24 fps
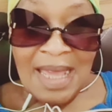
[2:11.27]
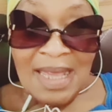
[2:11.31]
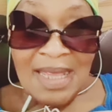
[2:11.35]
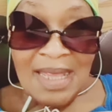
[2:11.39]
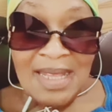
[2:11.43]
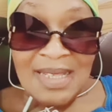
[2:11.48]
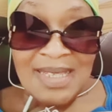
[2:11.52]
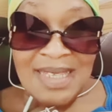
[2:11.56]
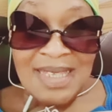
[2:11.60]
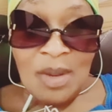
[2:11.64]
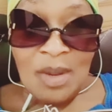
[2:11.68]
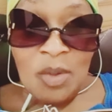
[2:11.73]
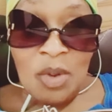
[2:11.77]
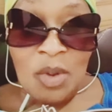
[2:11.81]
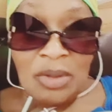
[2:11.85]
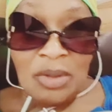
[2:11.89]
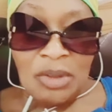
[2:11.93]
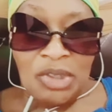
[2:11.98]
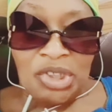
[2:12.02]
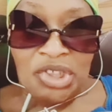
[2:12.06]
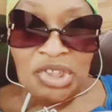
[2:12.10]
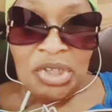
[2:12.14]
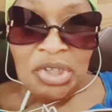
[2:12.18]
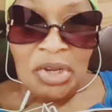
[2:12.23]
I want to
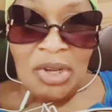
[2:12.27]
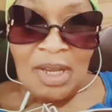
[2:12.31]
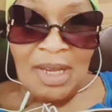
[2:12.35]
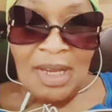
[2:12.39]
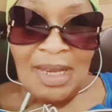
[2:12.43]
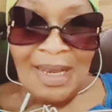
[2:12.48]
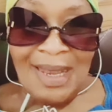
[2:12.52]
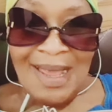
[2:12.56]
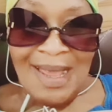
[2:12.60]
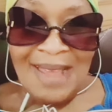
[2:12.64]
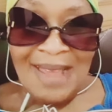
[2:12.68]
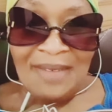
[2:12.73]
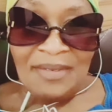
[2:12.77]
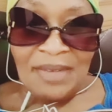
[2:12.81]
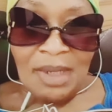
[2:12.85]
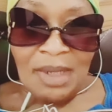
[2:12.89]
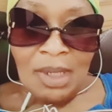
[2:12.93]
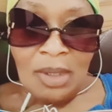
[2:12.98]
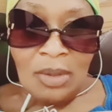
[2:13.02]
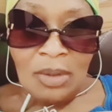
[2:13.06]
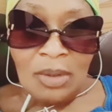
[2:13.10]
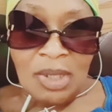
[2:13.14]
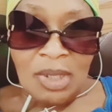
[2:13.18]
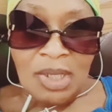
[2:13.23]
show you live, le
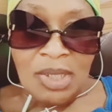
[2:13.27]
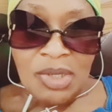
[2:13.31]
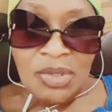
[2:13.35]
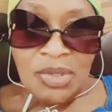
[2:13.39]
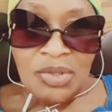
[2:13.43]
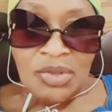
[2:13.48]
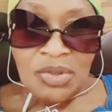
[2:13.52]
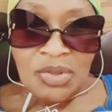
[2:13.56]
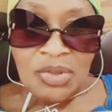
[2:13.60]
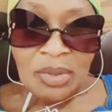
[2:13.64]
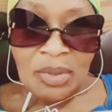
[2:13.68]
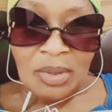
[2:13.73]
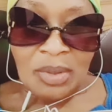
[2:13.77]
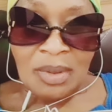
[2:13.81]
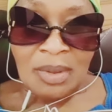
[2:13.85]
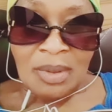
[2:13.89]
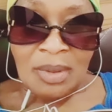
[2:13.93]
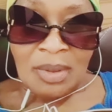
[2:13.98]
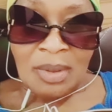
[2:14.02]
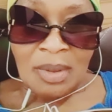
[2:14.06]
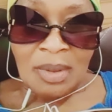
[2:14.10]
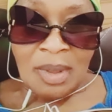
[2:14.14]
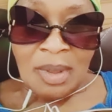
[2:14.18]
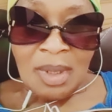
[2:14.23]
lucky you.
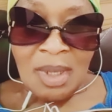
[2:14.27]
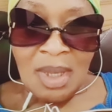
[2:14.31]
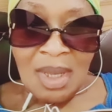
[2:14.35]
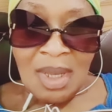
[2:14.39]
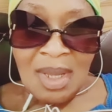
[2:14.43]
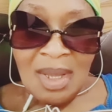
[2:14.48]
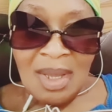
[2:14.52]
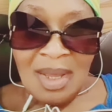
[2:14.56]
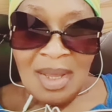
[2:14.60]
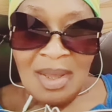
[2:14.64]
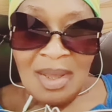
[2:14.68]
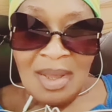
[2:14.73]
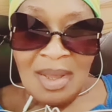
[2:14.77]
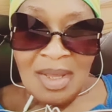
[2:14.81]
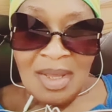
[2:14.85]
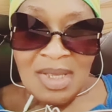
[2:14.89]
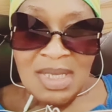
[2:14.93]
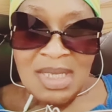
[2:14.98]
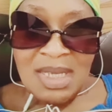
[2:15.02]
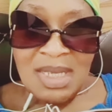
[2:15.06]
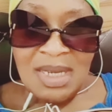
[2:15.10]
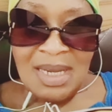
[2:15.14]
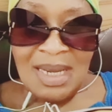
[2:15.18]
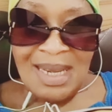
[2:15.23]

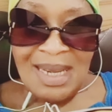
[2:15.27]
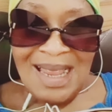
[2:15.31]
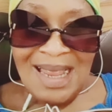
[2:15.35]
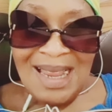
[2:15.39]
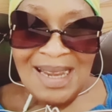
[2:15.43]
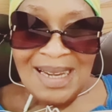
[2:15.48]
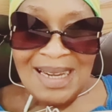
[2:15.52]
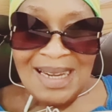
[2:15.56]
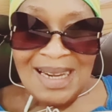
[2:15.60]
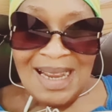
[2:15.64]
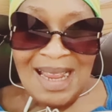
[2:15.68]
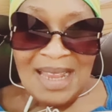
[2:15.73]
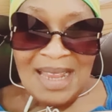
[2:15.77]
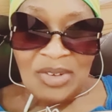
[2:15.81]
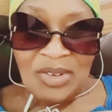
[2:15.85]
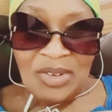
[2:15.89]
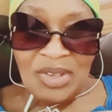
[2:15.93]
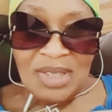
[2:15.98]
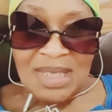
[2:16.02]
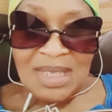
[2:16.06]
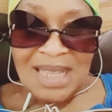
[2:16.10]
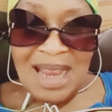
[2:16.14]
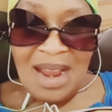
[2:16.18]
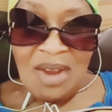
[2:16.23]
Sri Lanka,
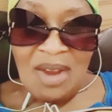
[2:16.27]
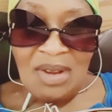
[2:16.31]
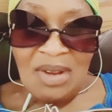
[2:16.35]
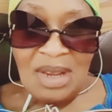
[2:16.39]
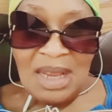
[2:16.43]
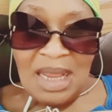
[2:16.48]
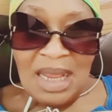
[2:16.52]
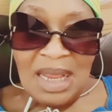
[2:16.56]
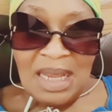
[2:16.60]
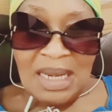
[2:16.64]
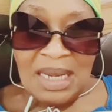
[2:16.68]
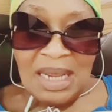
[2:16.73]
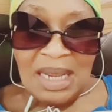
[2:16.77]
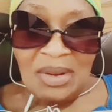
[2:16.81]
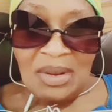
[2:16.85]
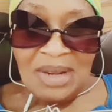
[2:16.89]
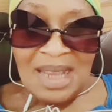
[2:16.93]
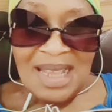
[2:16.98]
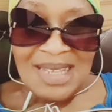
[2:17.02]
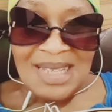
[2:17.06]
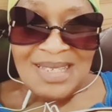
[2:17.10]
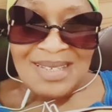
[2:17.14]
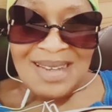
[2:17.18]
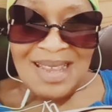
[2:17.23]
North Carolina, or
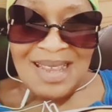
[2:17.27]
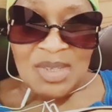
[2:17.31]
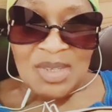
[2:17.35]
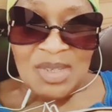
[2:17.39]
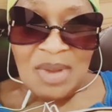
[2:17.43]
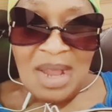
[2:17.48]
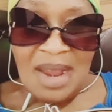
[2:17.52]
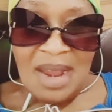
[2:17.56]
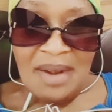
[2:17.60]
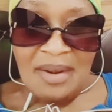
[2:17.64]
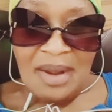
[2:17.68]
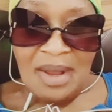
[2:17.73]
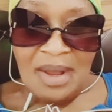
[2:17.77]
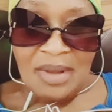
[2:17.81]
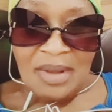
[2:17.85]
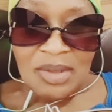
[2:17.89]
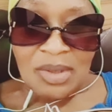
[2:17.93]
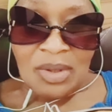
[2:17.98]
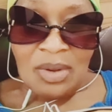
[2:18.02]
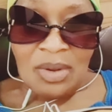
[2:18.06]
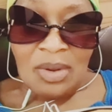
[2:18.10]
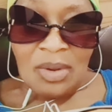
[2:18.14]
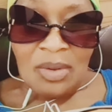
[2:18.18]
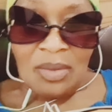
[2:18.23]
Nigerians were around
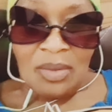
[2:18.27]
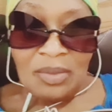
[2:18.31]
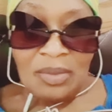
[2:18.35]
go.